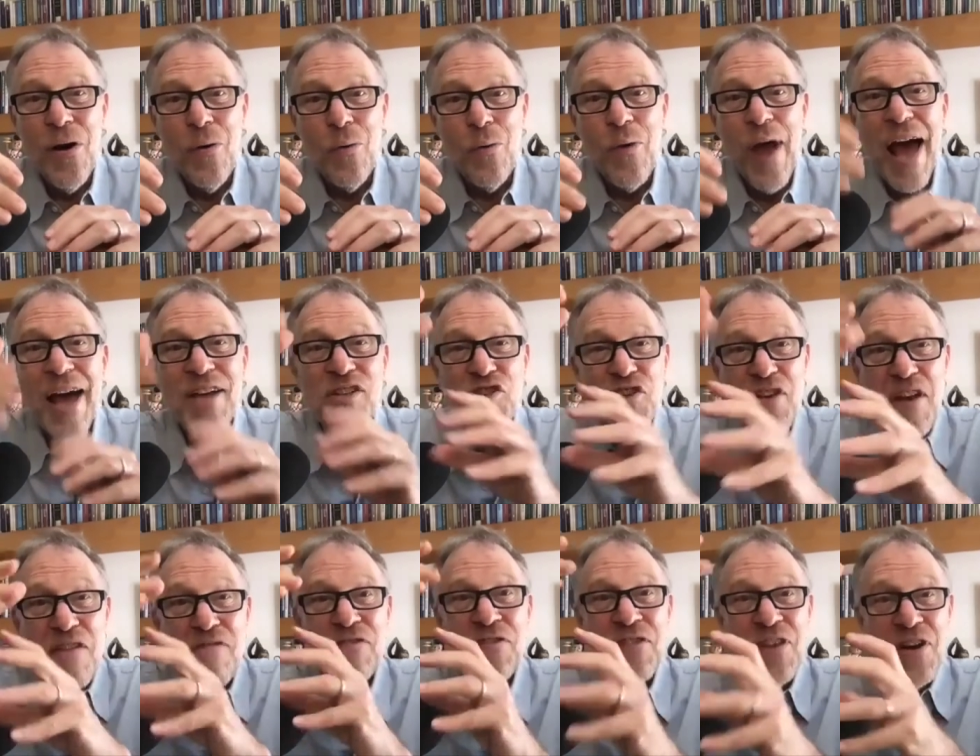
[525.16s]
as
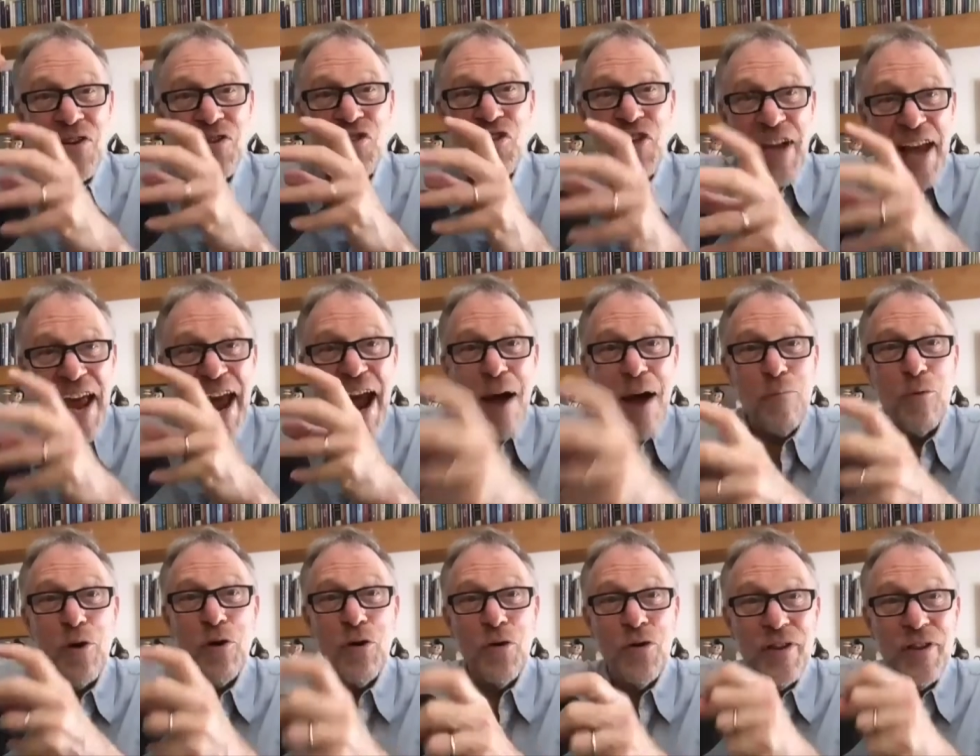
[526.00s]
if there's a
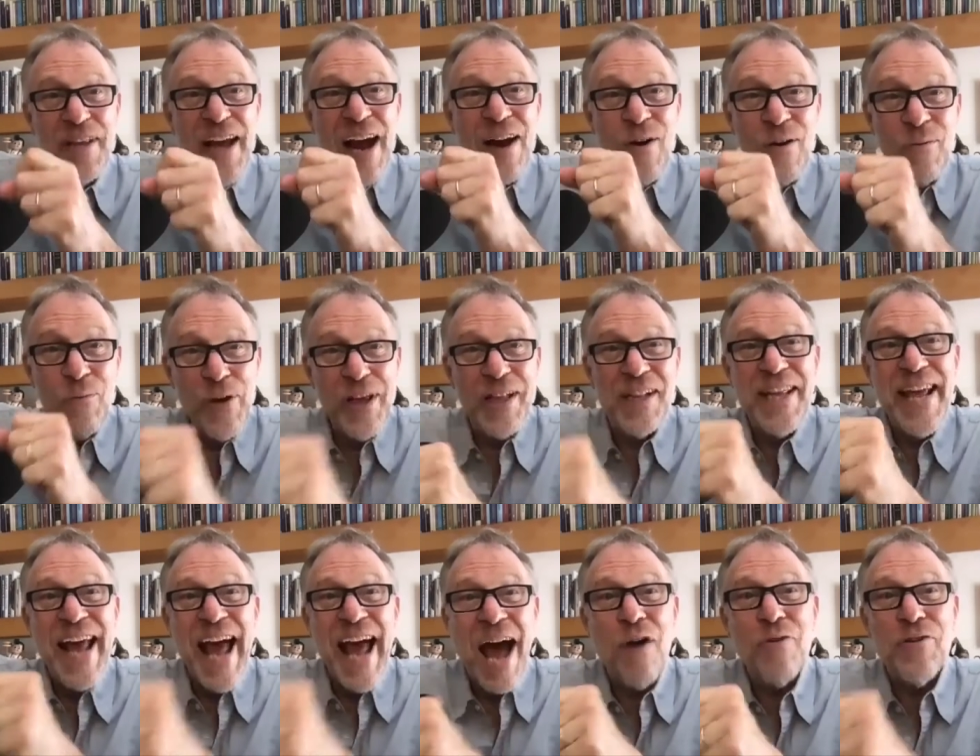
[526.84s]
camera, they're
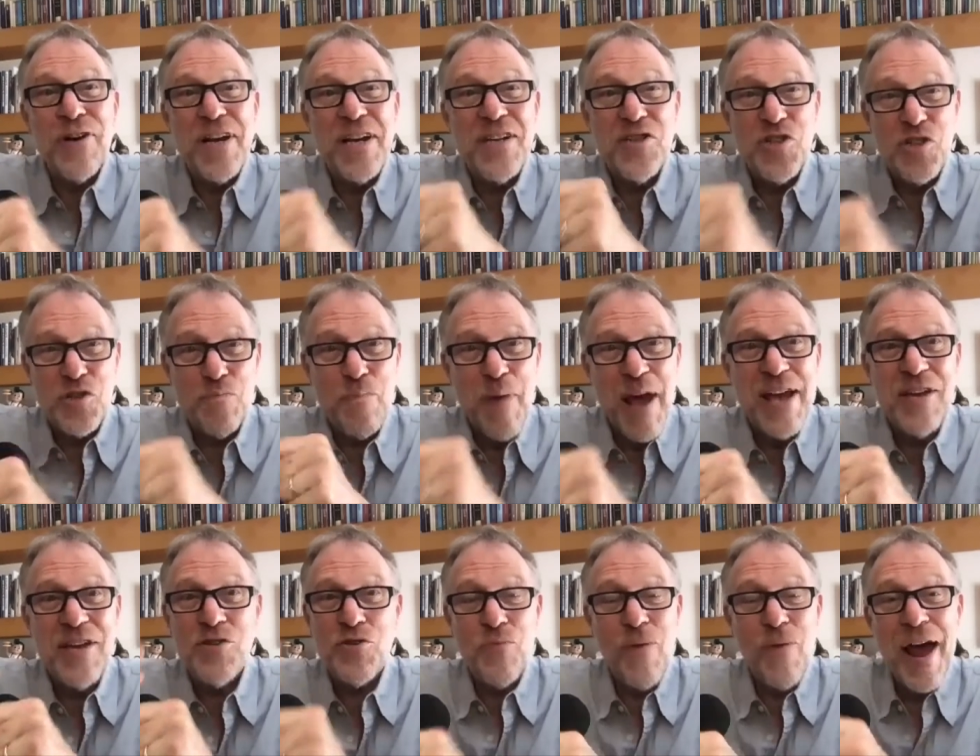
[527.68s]
really out in
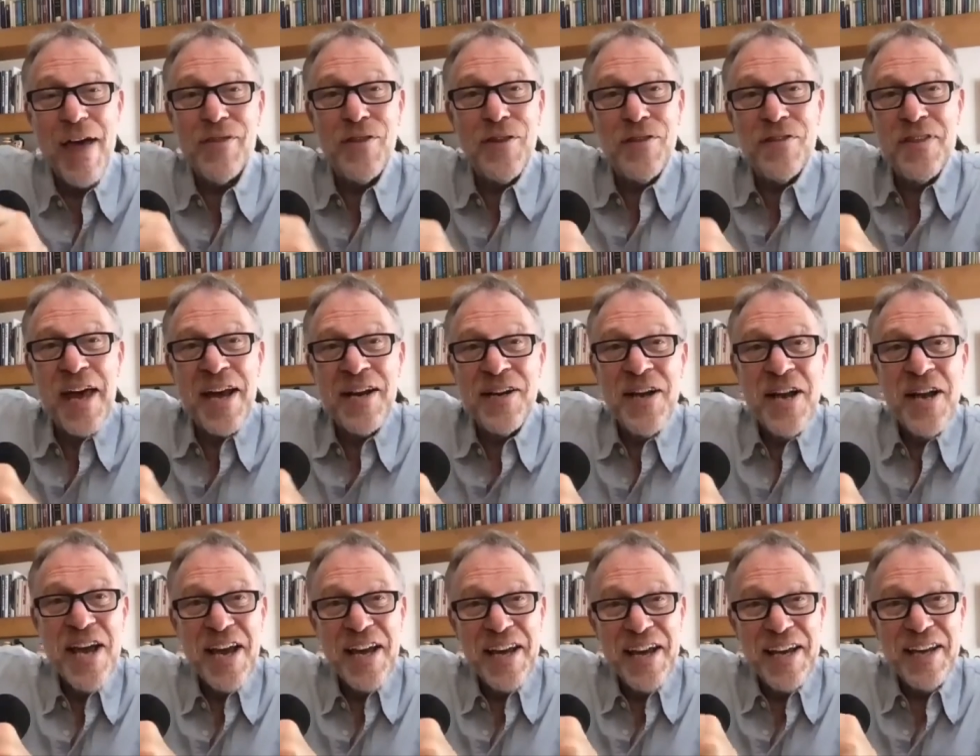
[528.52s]
space rather than
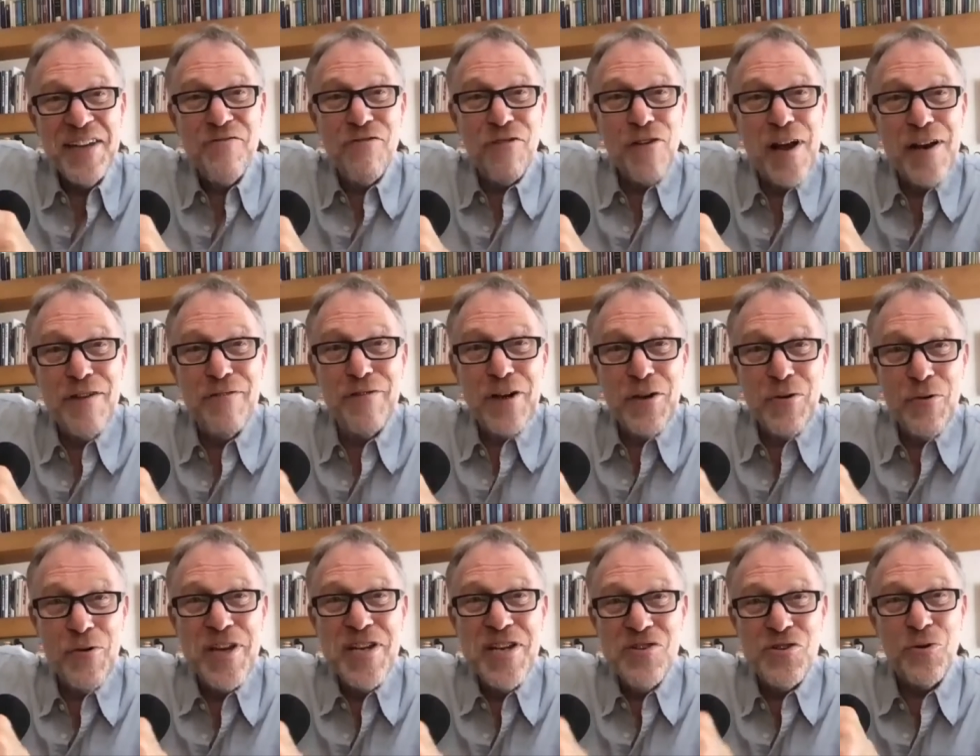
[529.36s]
in front of a
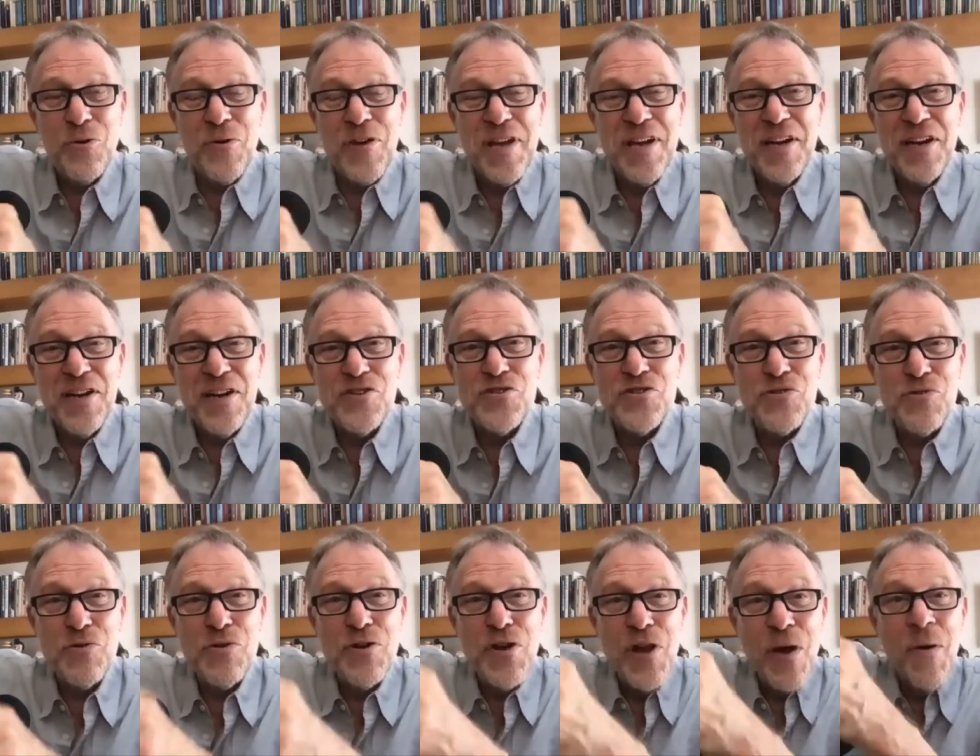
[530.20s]
green screen in a
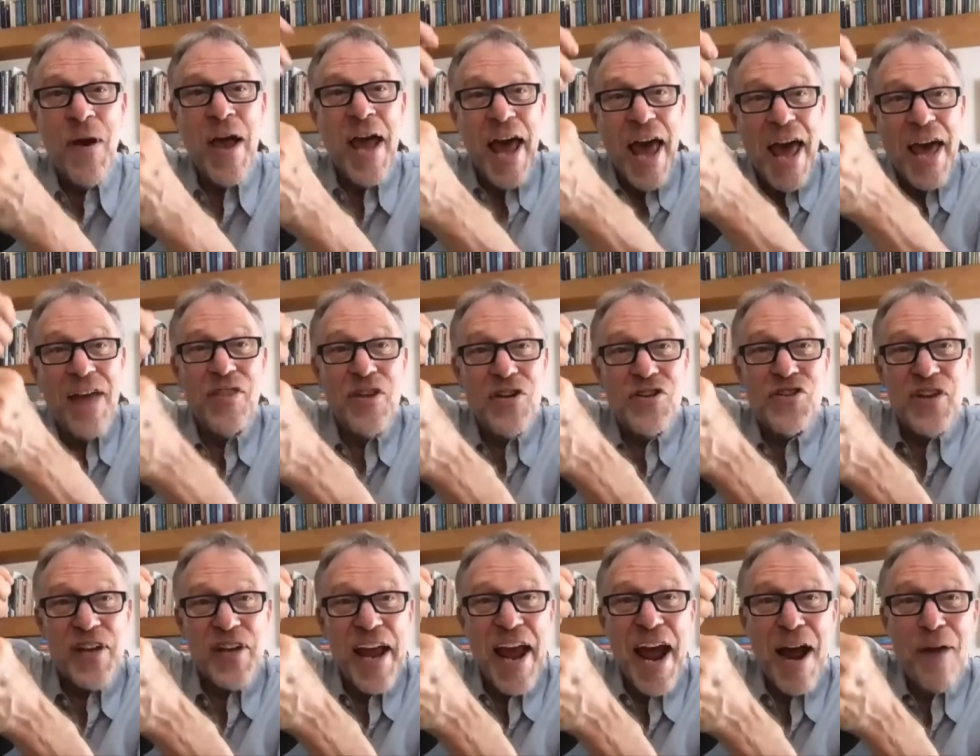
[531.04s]
studio, and there's
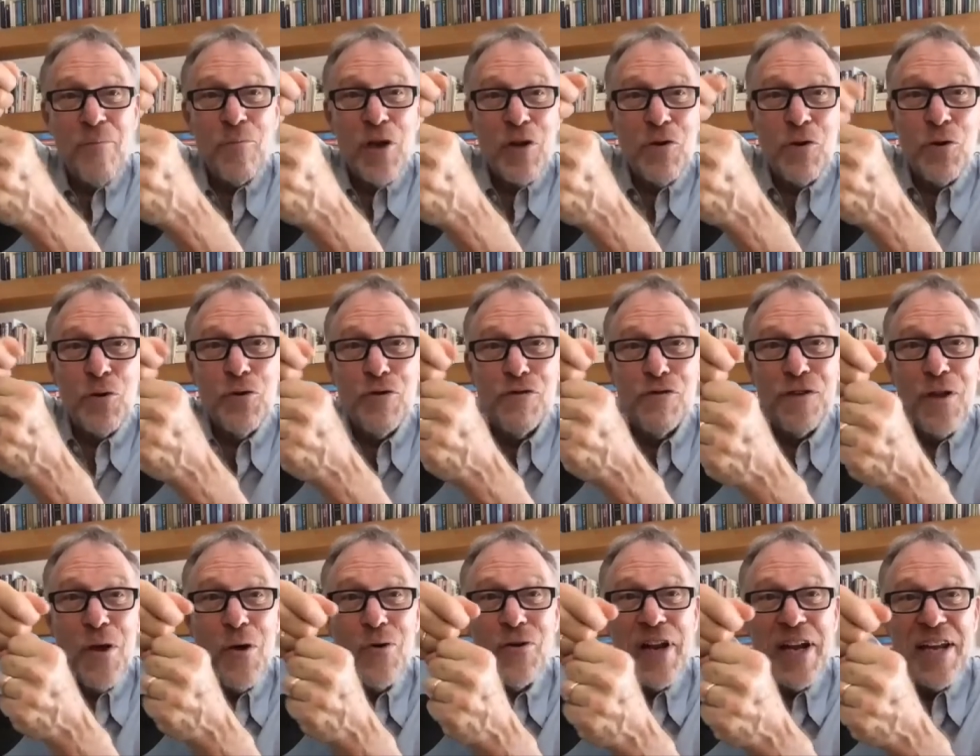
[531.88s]
a camera crew
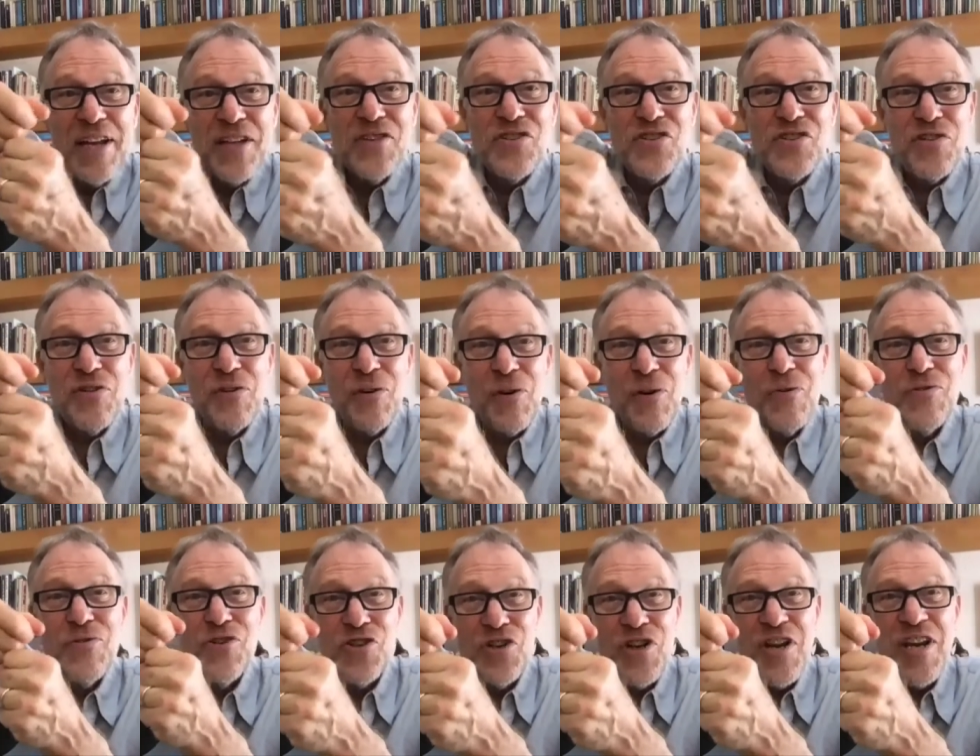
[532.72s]
floating in zero
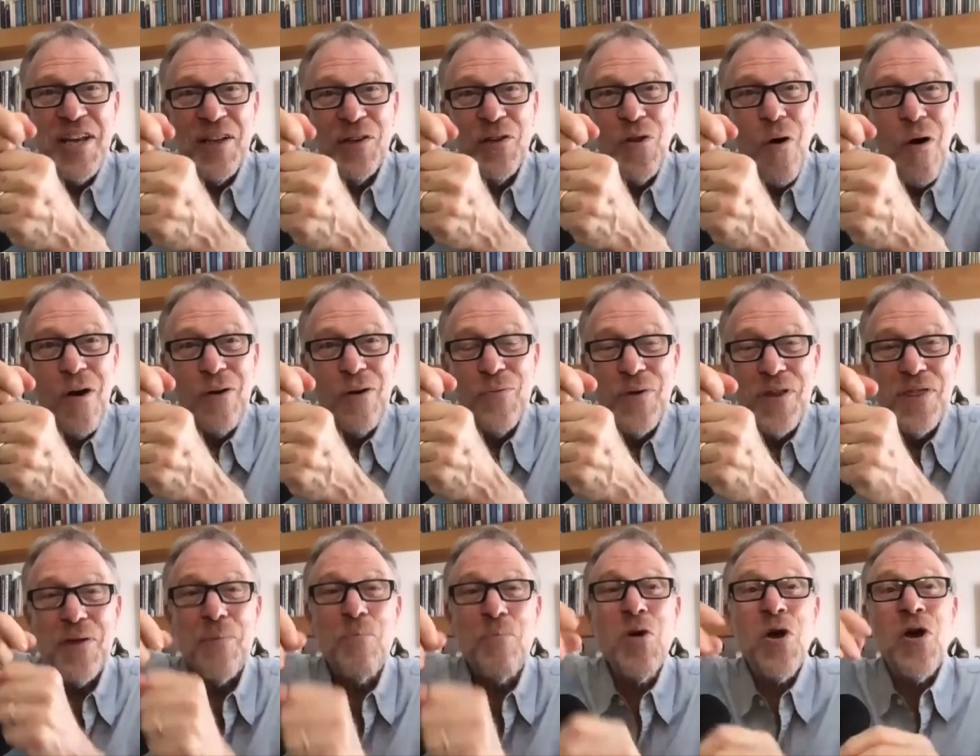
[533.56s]
G along with
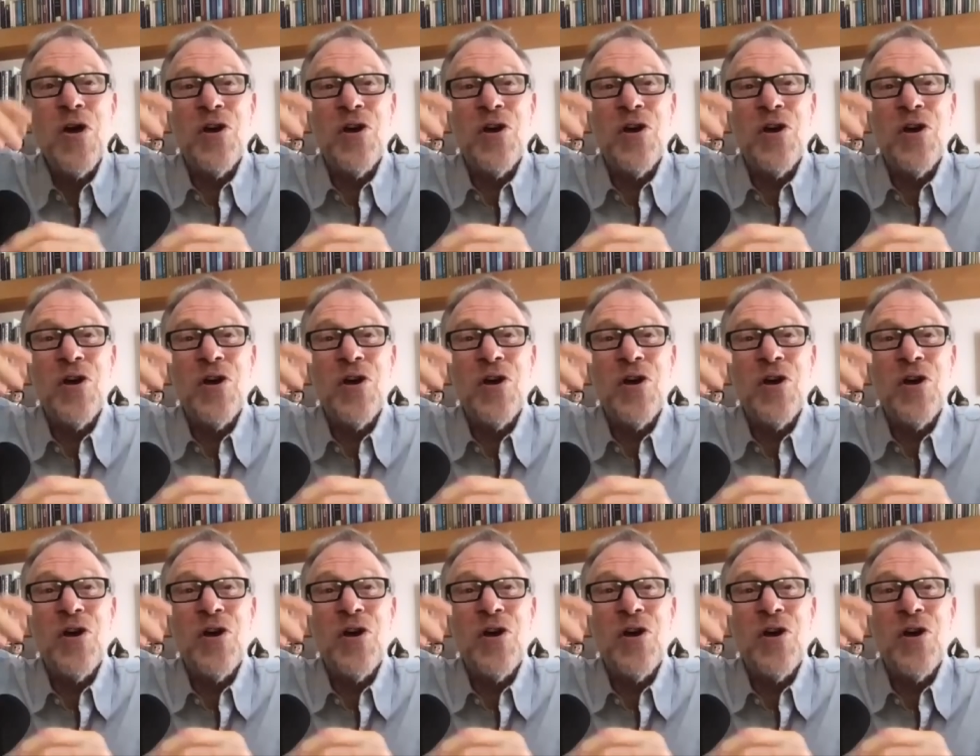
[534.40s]
them.